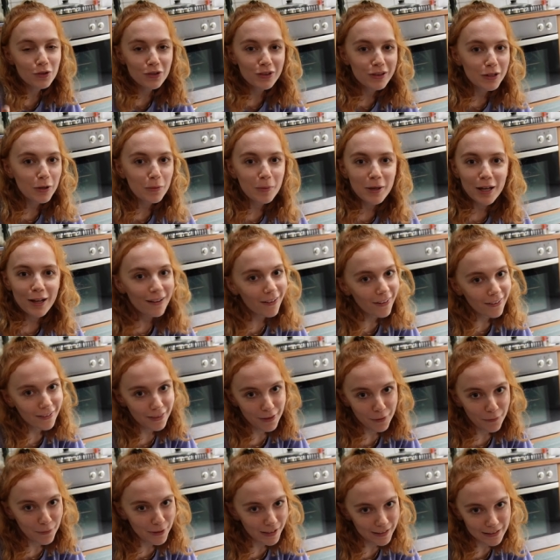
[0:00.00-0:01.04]
there'll be a lot
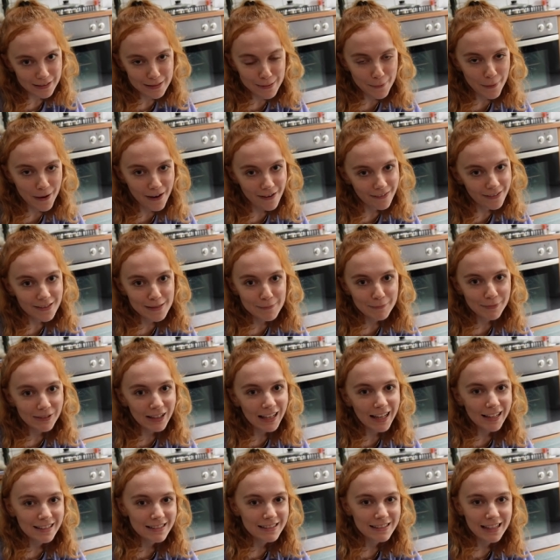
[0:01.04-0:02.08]
that we'll experience, but
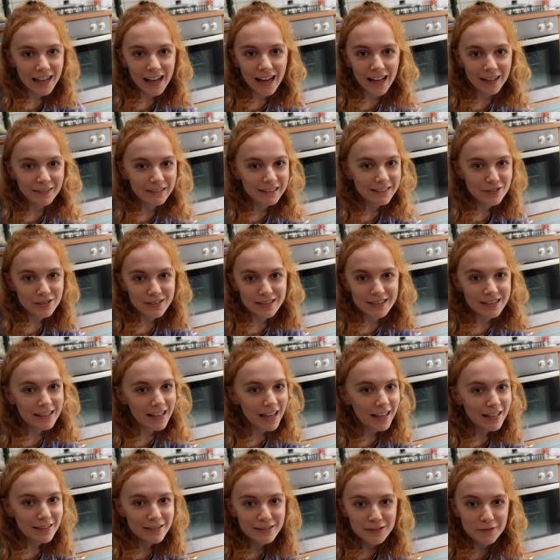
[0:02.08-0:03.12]
last time, let's just
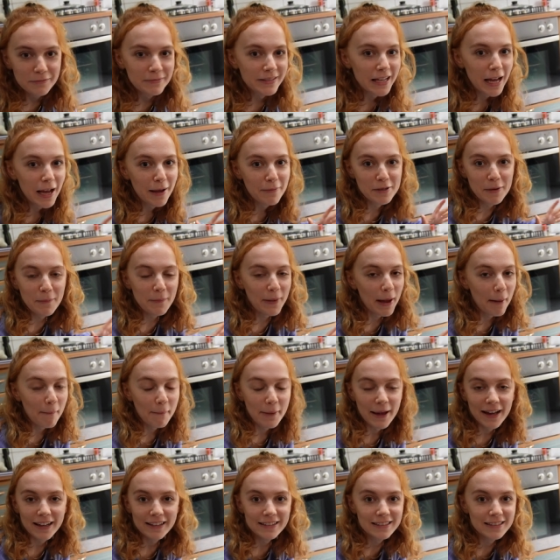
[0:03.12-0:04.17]
say, sometimes our
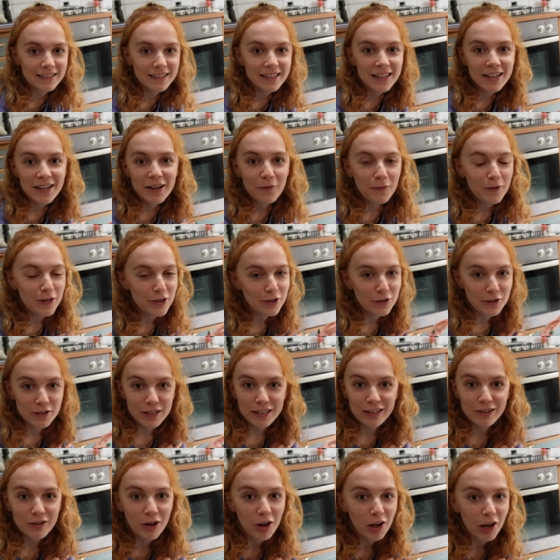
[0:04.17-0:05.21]
backpacks, we thought
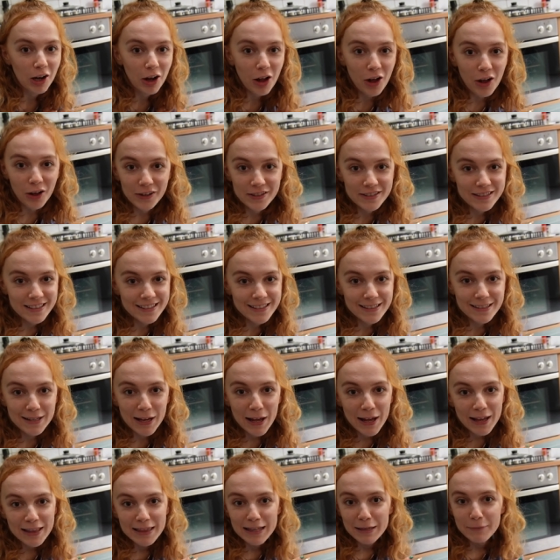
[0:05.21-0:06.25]
they'd got lost,
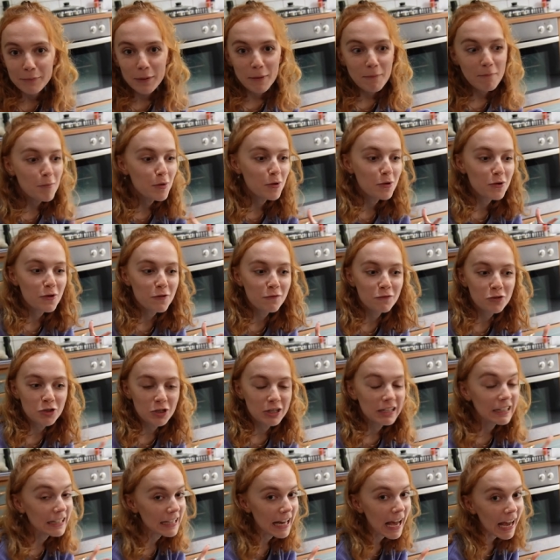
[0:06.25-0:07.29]
they'd been moved
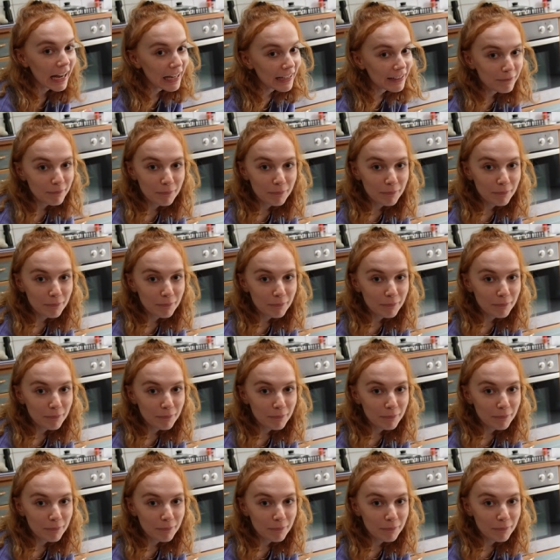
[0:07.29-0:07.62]
during night